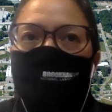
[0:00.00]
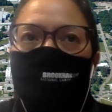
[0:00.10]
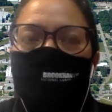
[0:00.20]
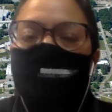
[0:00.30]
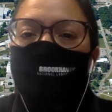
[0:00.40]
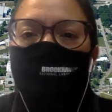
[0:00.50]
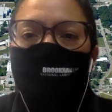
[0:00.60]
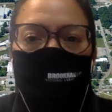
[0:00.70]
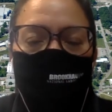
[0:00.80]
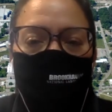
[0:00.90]
chemical,
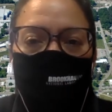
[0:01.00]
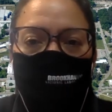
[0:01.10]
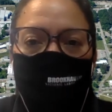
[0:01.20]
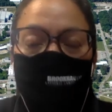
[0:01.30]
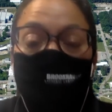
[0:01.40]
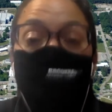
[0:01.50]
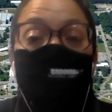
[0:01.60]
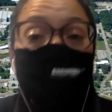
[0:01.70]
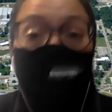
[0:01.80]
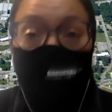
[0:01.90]
uh, what, what kind of small
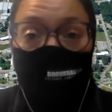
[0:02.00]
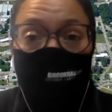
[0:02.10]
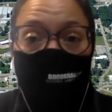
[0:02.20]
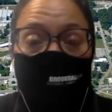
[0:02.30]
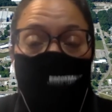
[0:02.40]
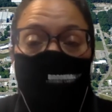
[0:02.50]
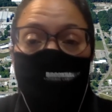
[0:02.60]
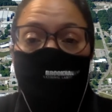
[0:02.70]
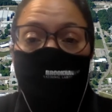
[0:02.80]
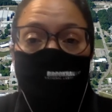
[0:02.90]
molecule, what kind of,
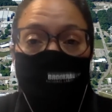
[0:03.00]
you